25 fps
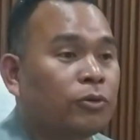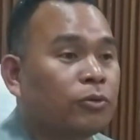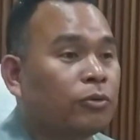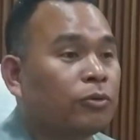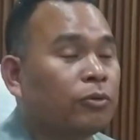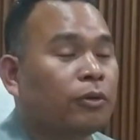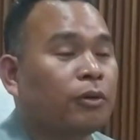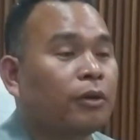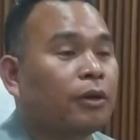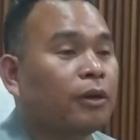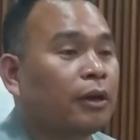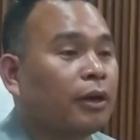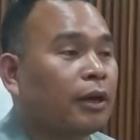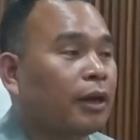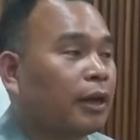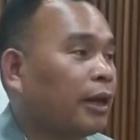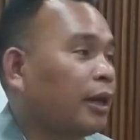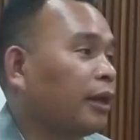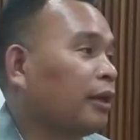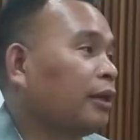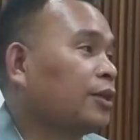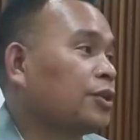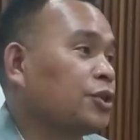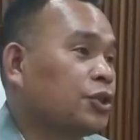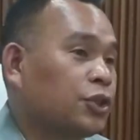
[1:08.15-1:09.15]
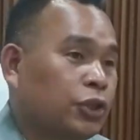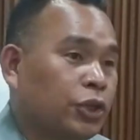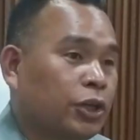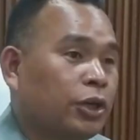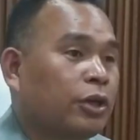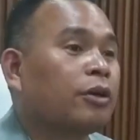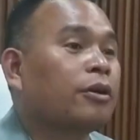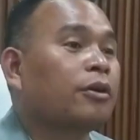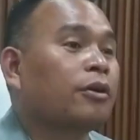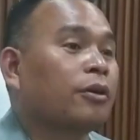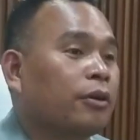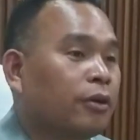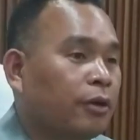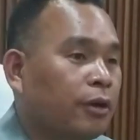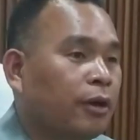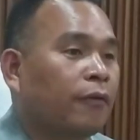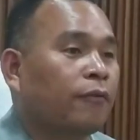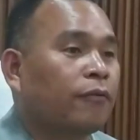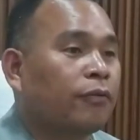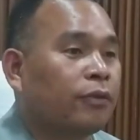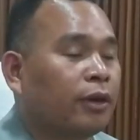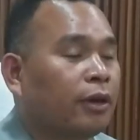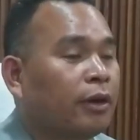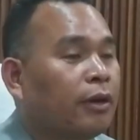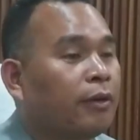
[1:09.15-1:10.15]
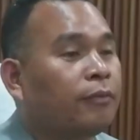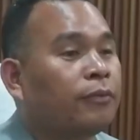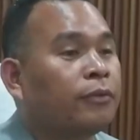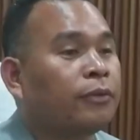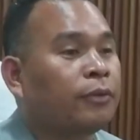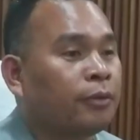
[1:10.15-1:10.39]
to get a share of the